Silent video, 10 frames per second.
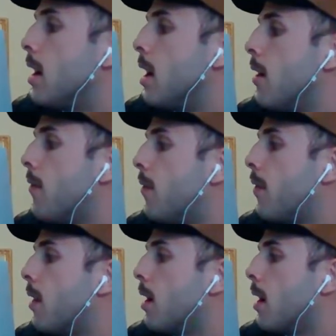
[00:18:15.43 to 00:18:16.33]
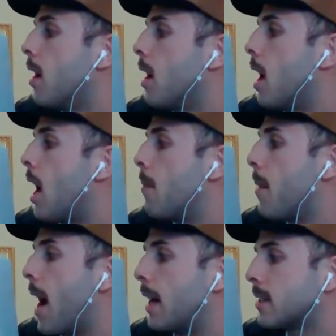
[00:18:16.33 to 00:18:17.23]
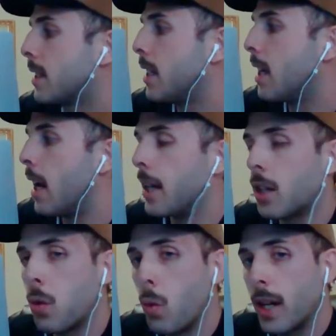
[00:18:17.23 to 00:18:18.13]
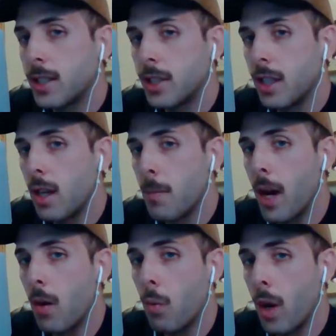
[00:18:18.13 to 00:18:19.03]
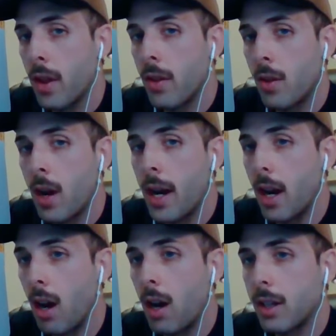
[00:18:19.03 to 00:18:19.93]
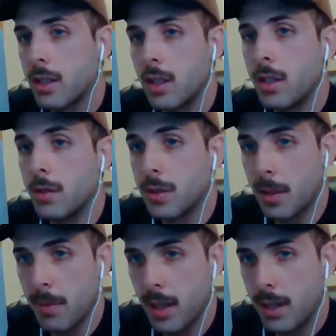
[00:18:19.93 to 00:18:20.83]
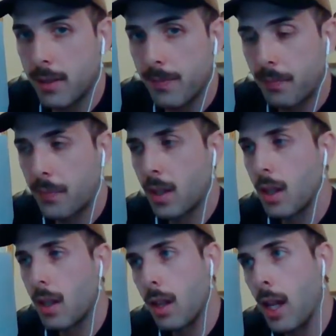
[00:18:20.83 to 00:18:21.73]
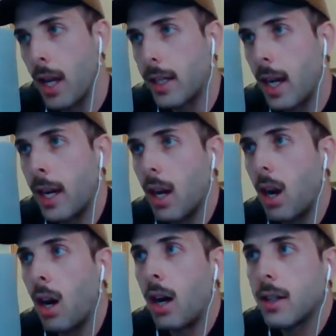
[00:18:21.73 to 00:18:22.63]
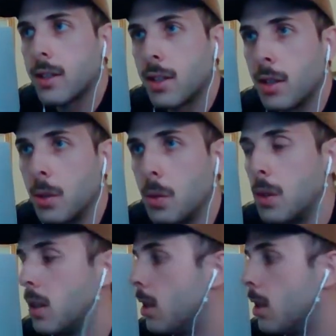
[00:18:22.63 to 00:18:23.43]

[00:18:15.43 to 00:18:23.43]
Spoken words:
If I'm asking a question about whether I ought to do something, like I ought to